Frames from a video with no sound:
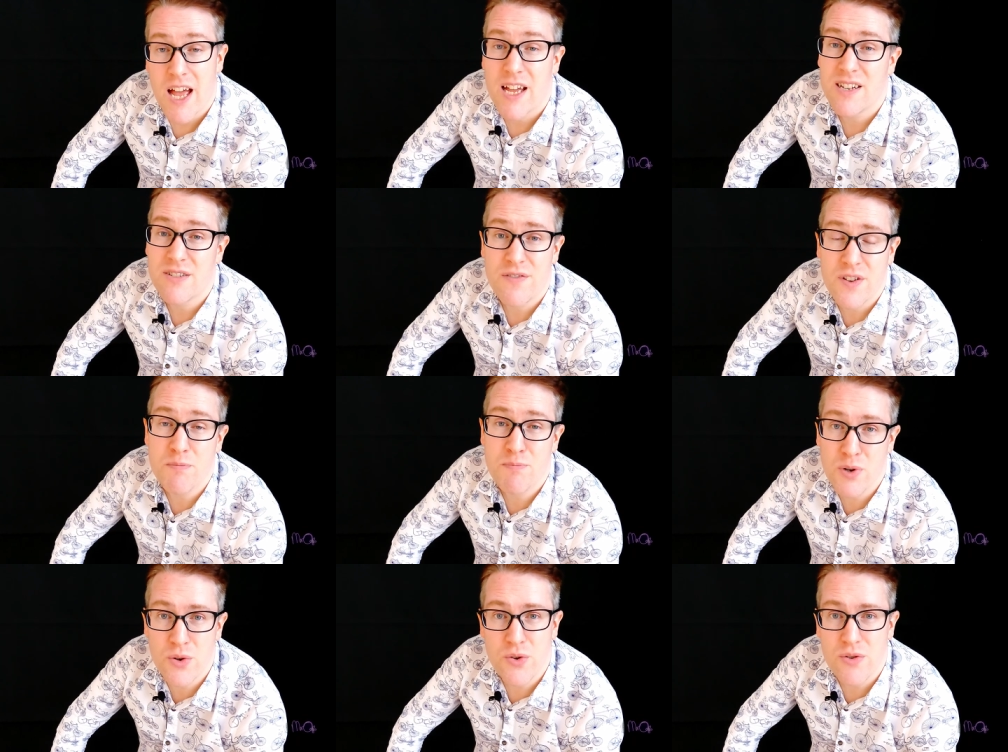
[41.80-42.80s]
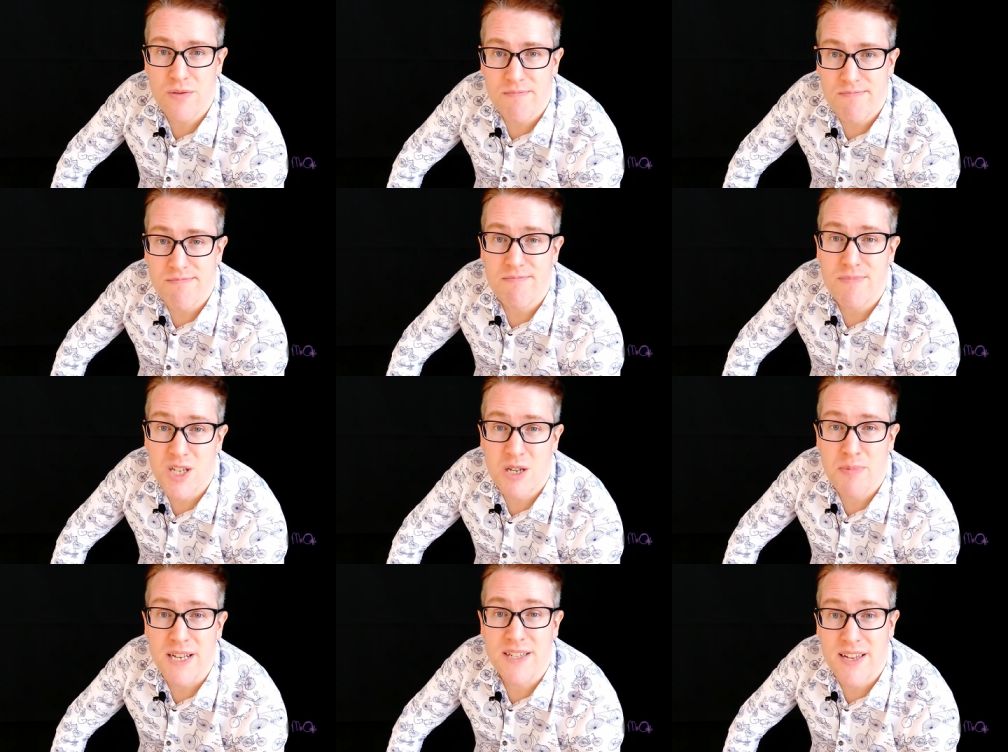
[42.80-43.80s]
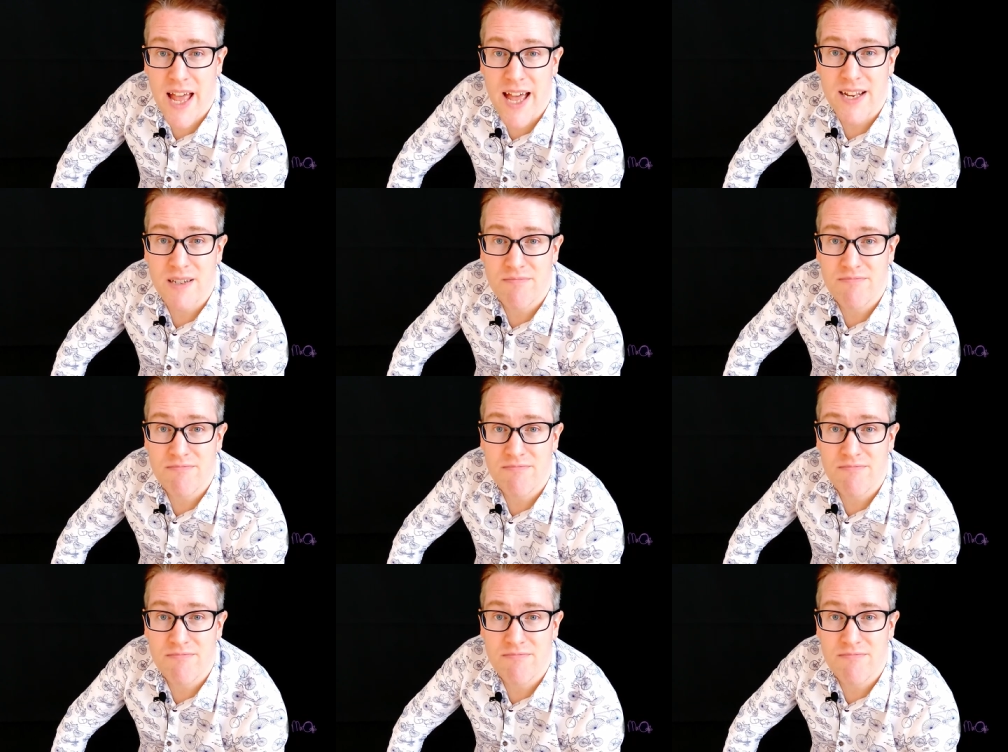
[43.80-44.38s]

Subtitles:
And to feel blue means to be sad.